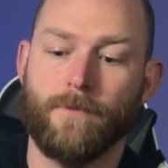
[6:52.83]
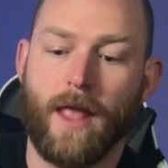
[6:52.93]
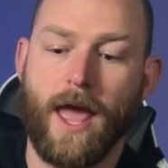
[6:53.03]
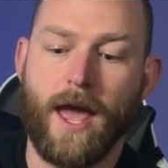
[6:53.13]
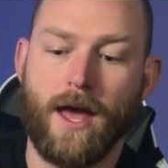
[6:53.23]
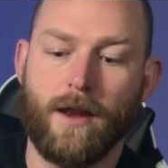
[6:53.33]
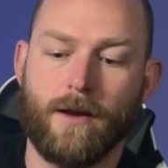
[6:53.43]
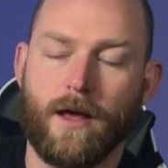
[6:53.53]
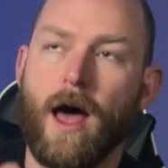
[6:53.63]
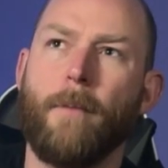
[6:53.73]

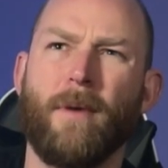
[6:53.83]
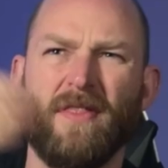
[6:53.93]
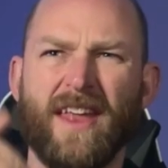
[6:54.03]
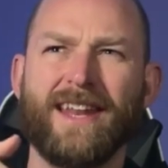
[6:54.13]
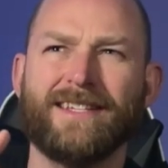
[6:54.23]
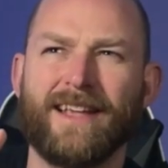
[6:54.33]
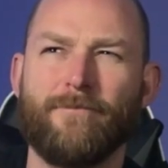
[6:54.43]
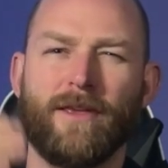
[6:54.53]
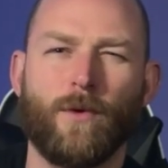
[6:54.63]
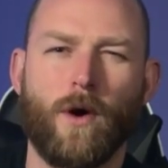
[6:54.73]
And but they did send
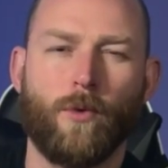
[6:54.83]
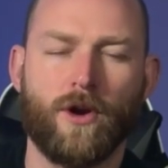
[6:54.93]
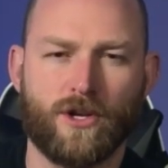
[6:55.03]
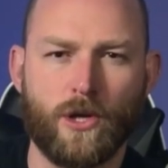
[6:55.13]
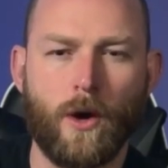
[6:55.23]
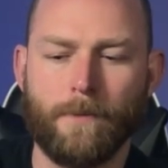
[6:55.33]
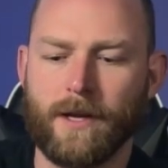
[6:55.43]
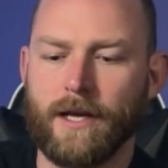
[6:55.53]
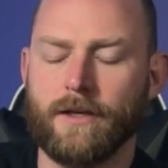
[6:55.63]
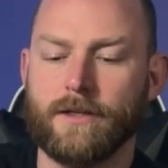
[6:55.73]
me the 1.2
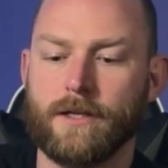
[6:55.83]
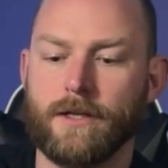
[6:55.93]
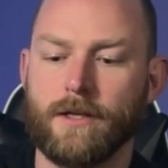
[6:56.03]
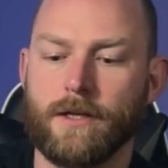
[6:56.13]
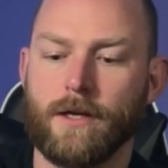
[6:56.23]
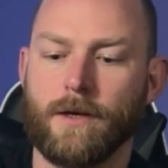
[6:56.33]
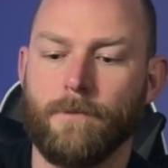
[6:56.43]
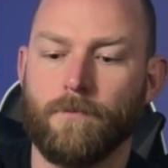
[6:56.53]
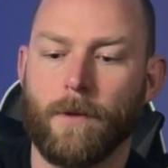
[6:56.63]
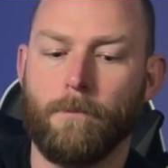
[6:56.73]
update.
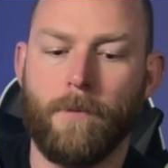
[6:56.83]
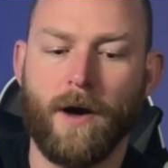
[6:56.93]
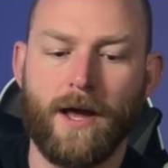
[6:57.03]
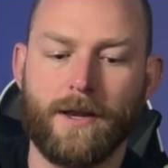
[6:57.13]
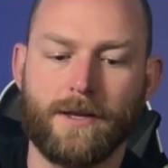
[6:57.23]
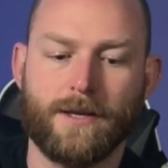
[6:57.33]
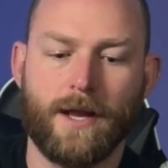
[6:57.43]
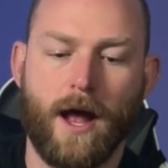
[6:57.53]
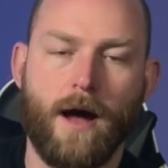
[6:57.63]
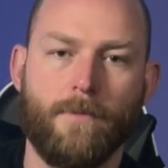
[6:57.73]
But
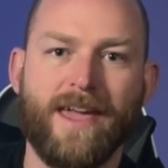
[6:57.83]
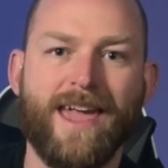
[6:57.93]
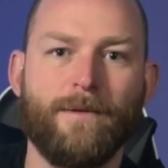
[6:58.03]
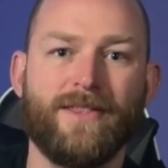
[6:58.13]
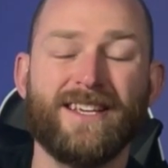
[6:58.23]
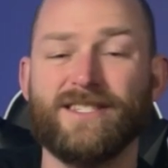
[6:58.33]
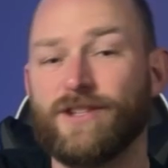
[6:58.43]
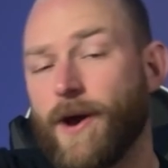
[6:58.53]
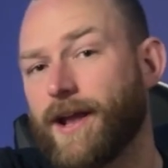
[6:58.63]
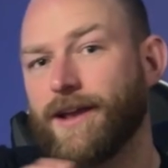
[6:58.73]
they gave me this
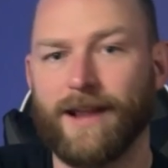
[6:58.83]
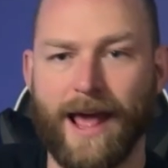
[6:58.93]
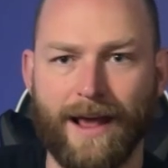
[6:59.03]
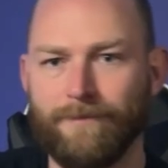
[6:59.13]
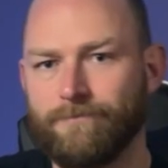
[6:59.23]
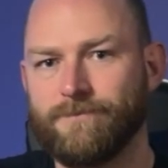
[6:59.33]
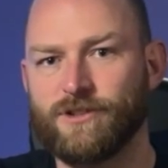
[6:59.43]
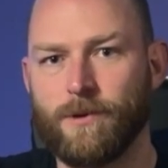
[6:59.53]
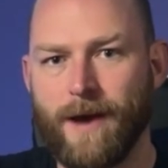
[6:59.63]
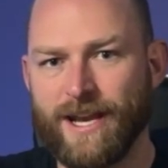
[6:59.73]

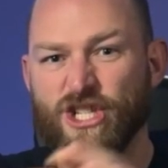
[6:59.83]
so my